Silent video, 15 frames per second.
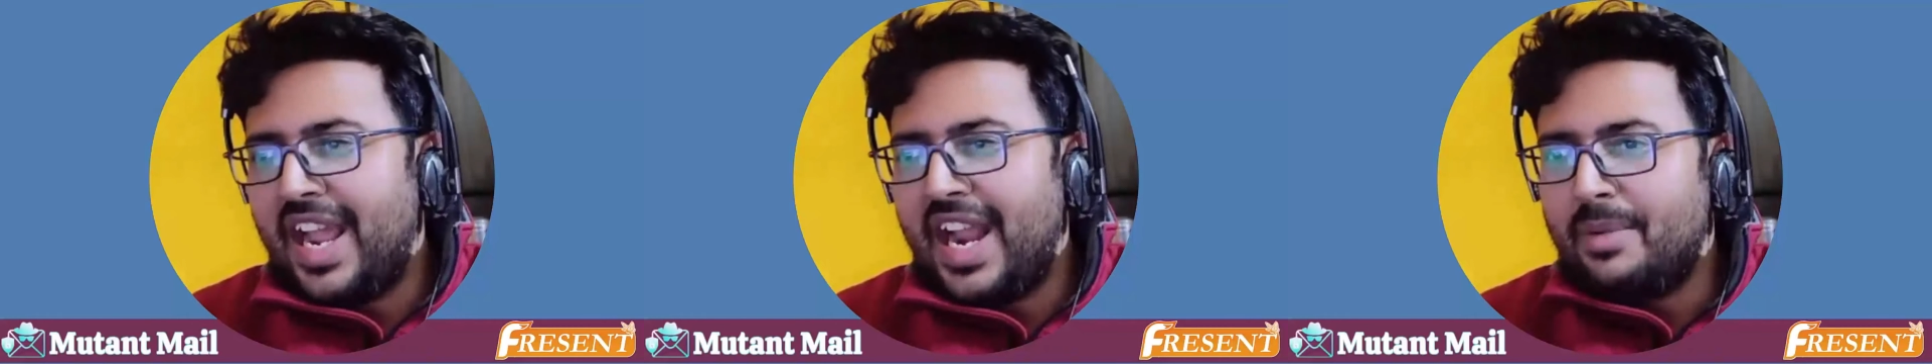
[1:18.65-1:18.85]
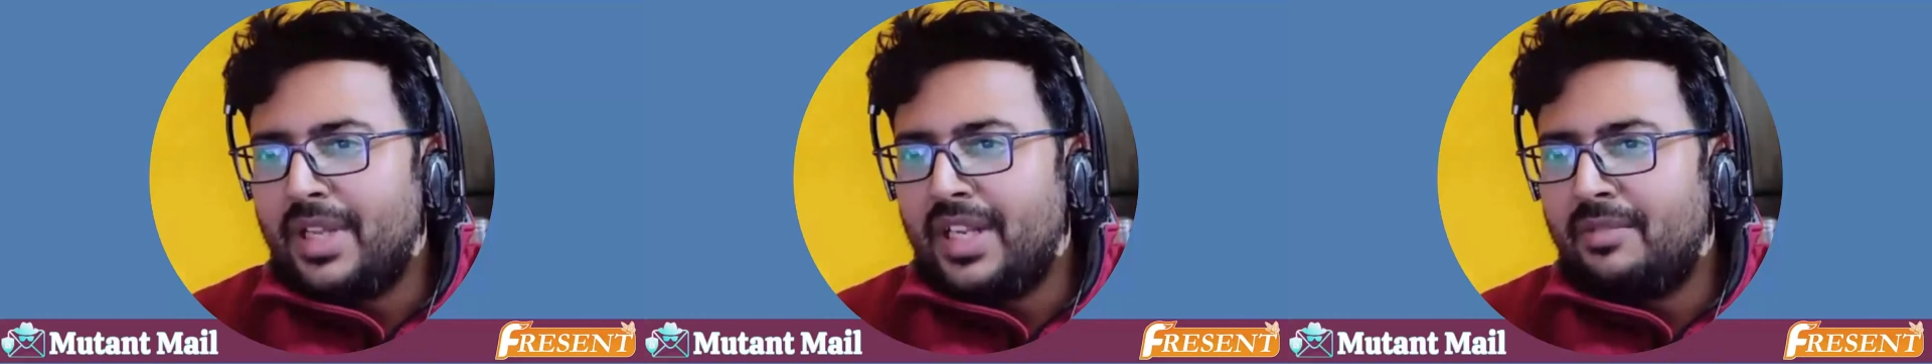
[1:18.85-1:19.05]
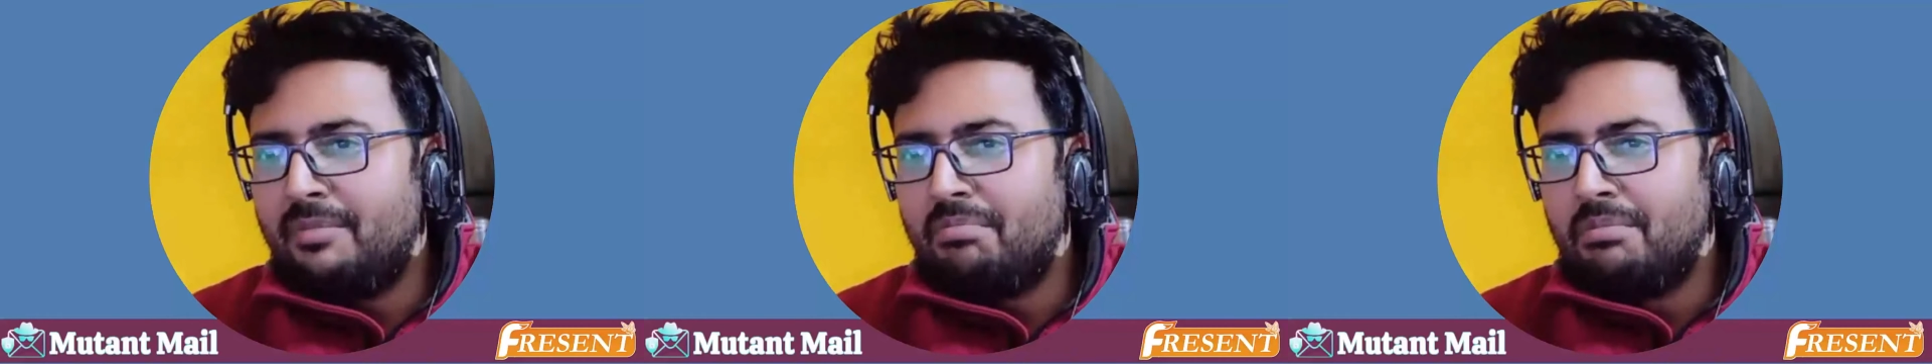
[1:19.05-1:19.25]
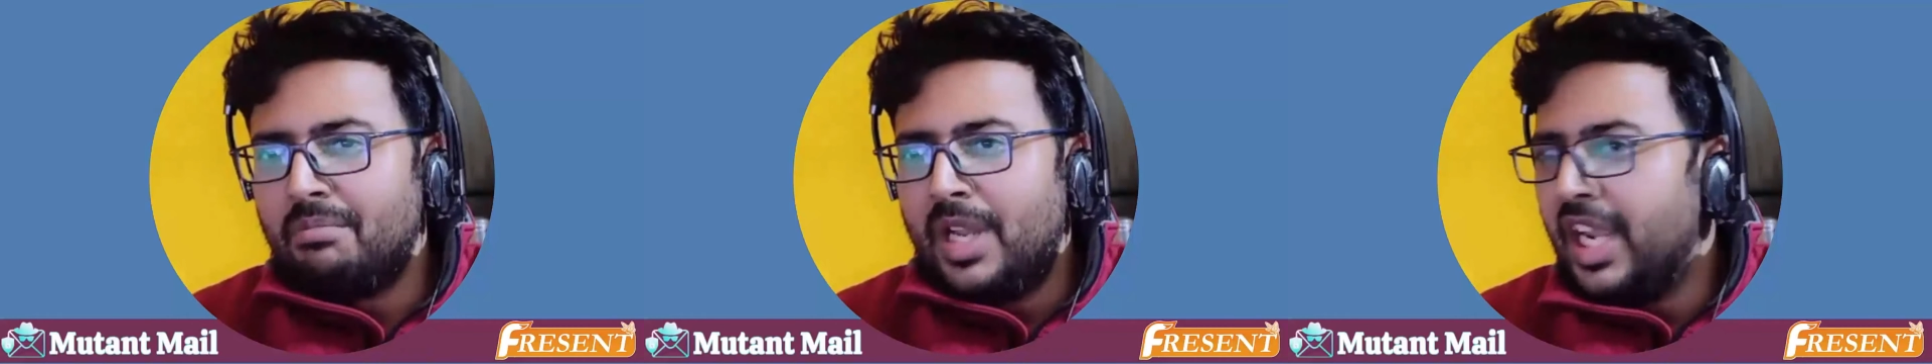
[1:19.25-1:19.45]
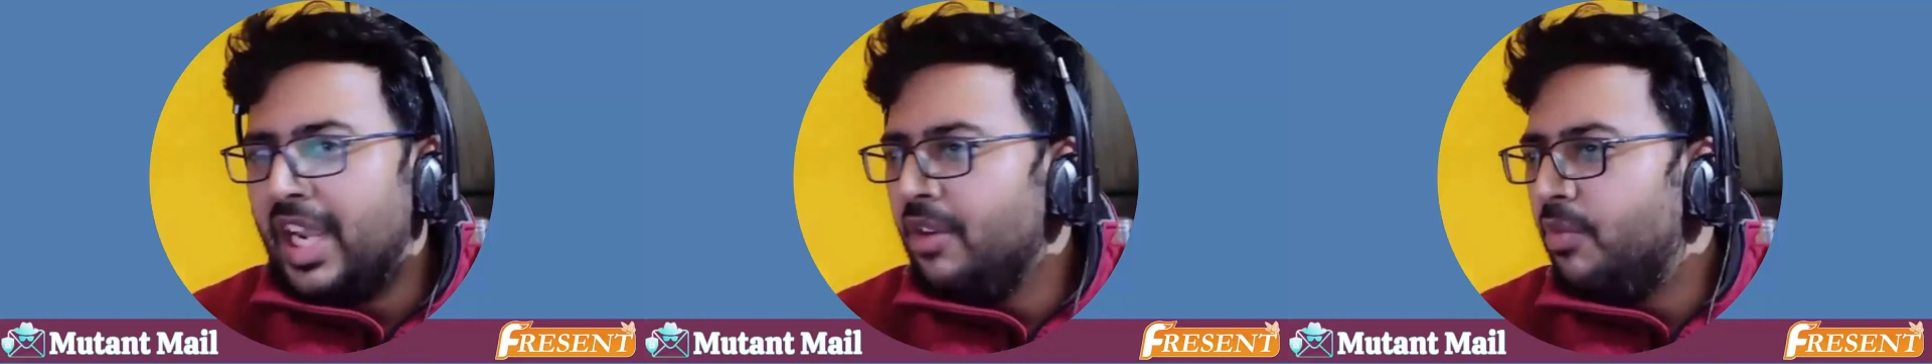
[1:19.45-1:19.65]
admin,
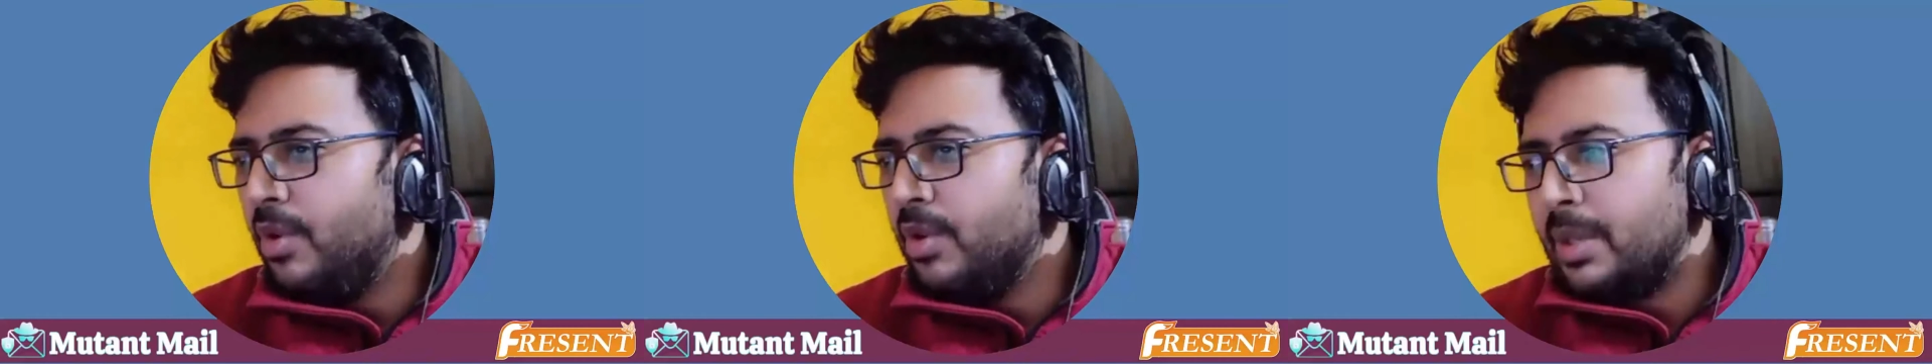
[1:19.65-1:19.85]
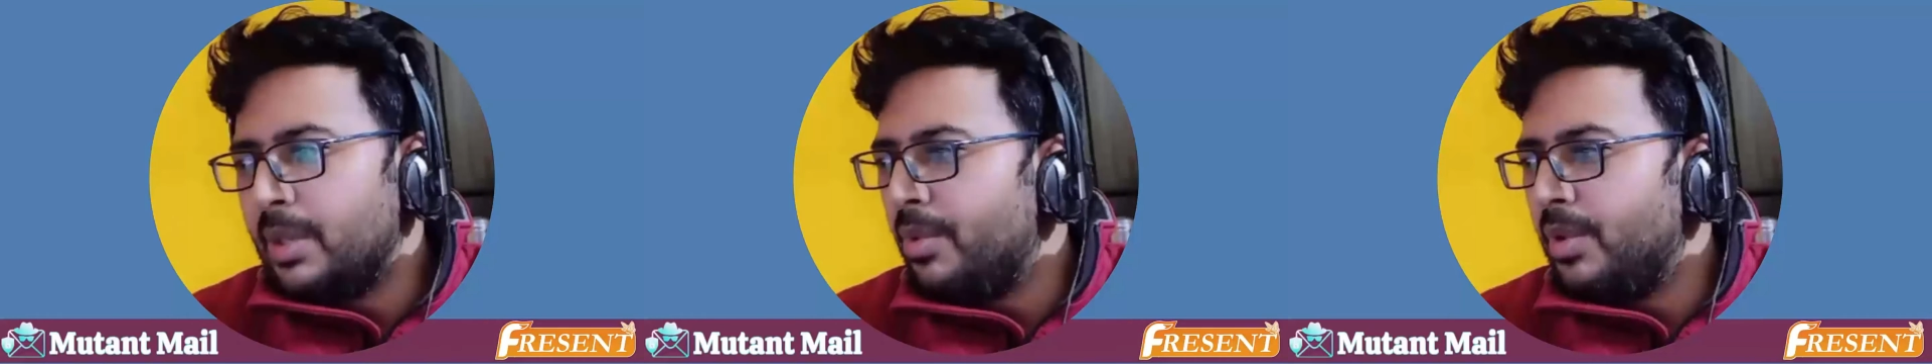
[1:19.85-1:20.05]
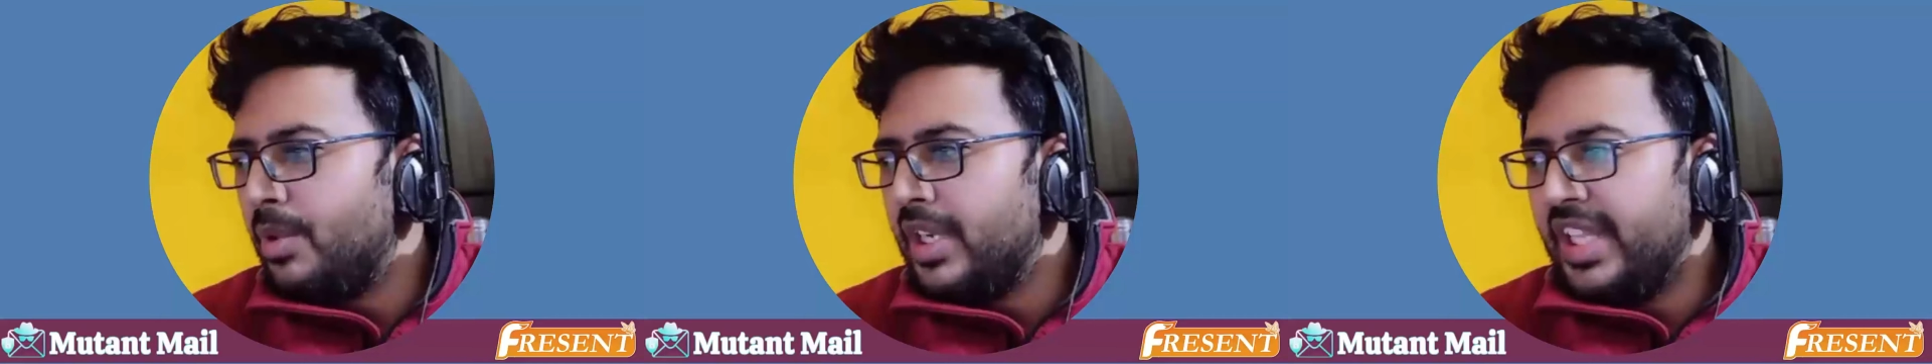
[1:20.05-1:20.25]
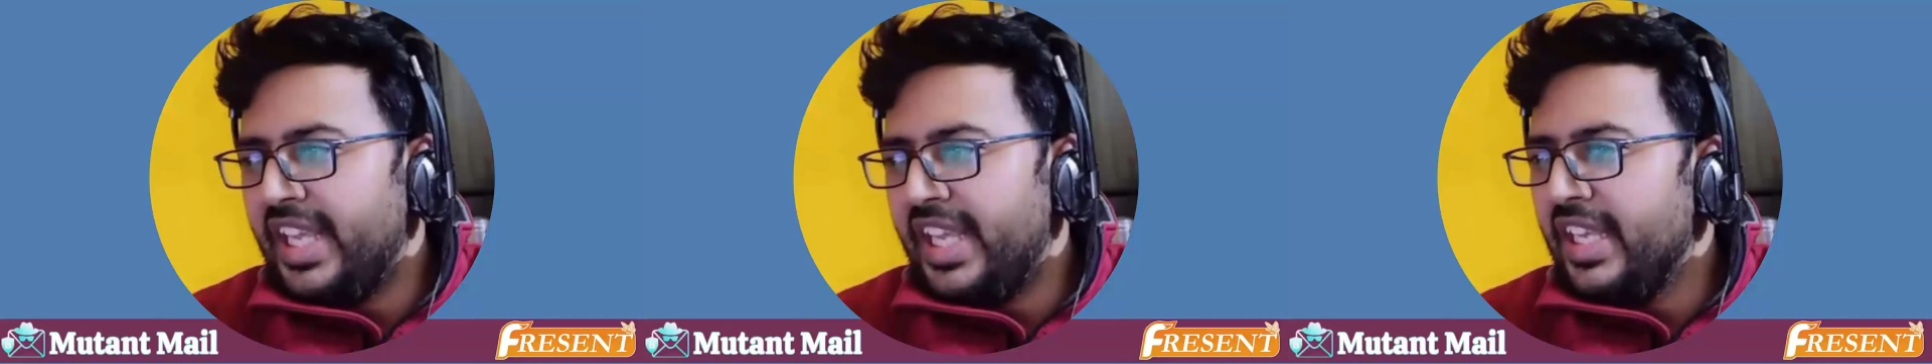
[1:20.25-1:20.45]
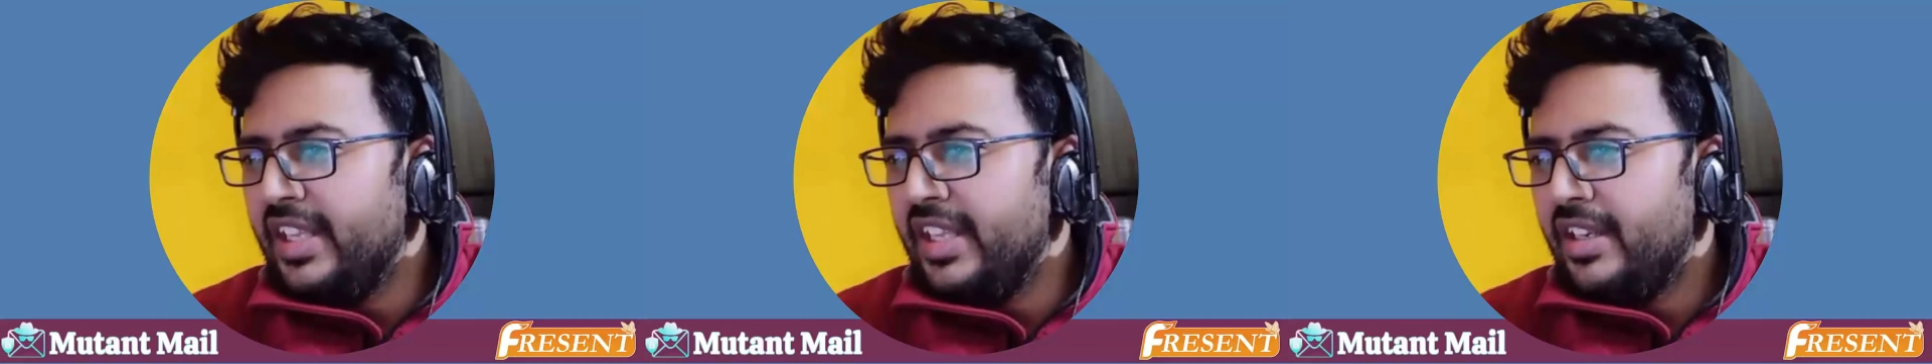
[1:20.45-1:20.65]
info, support,
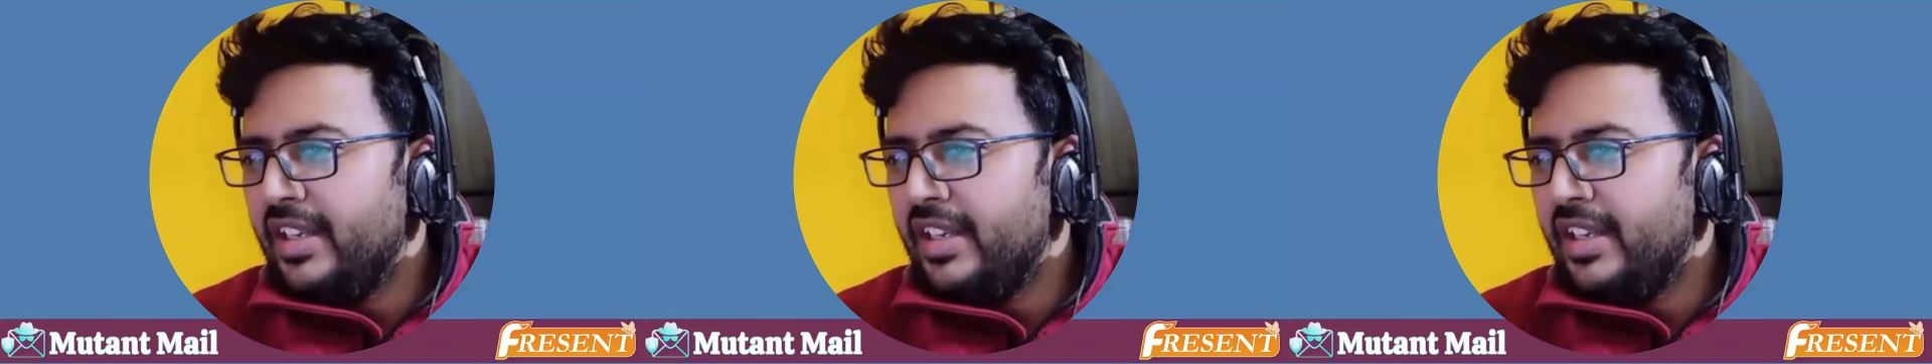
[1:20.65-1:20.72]
legal.